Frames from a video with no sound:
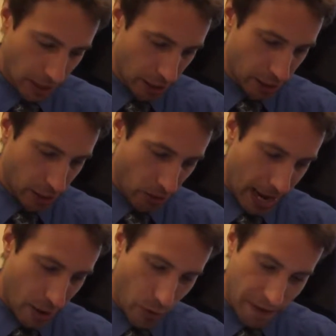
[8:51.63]
So
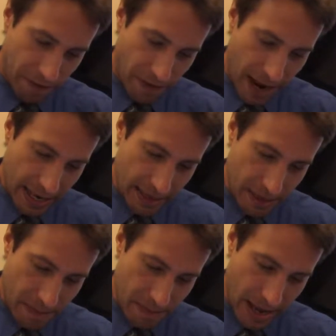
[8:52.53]
how do I find
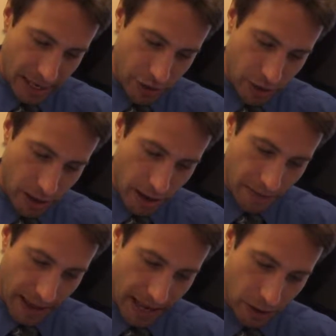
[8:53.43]
the measure
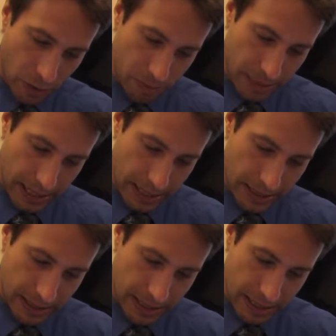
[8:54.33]
of angle
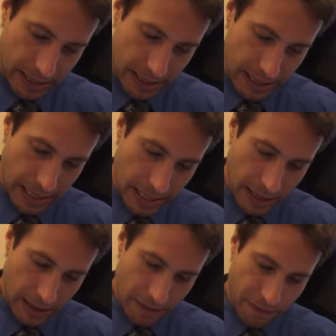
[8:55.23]
BCE?
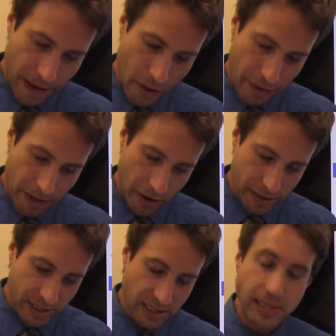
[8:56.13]
Very, very
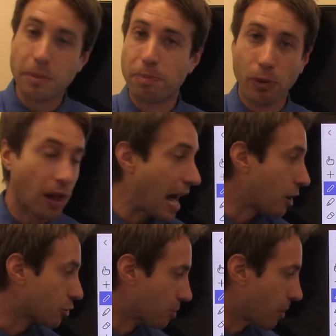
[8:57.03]
simple
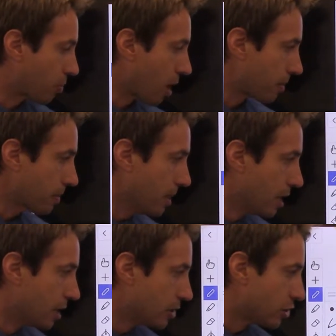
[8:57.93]
algebra problem.
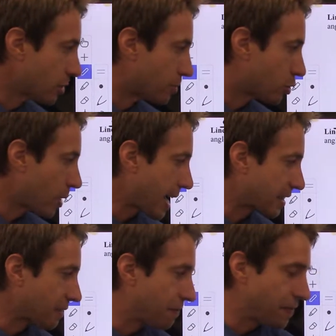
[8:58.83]
Subtract
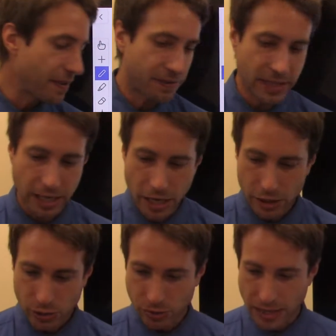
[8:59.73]
the 50
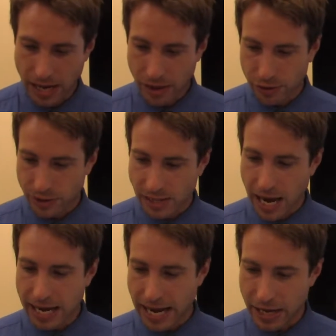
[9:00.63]
to the other
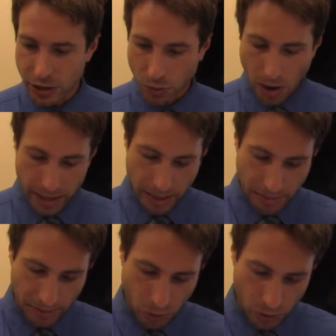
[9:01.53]
side and you wind up,
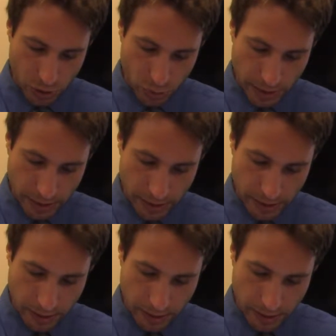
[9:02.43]
of course, with